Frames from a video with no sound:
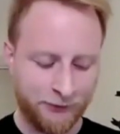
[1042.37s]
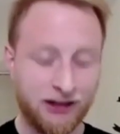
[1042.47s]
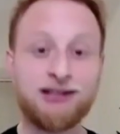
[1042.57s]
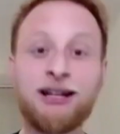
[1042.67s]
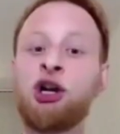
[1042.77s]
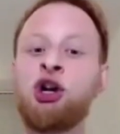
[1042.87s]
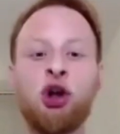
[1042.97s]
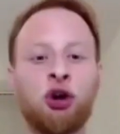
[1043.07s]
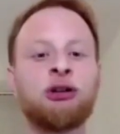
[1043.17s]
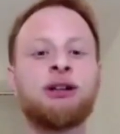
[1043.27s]
there's a
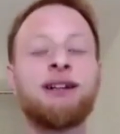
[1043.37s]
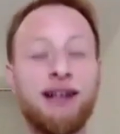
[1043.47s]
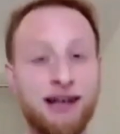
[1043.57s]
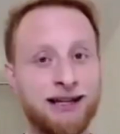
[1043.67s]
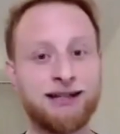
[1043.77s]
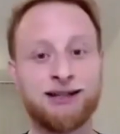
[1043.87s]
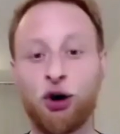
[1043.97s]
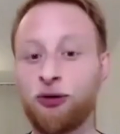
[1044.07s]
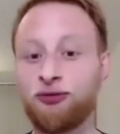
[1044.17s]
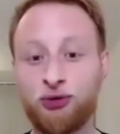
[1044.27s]
long list
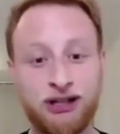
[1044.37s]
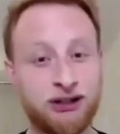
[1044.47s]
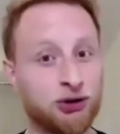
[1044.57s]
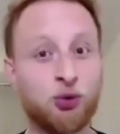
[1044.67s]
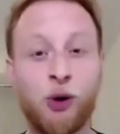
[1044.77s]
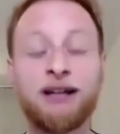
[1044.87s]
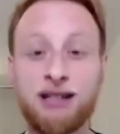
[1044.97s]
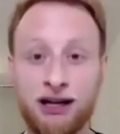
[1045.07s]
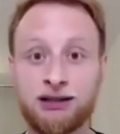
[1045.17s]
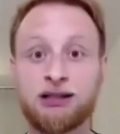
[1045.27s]
of reasons why
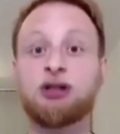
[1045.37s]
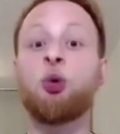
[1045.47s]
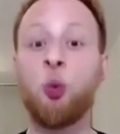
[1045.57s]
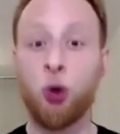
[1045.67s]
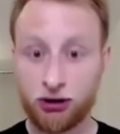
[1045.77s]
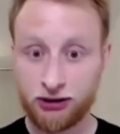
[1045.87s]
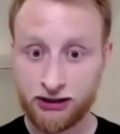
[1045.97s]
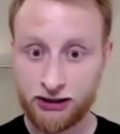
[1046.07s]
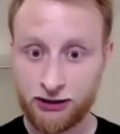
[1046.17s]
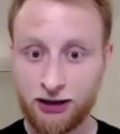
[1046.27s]
dance
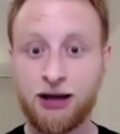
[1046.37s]
works.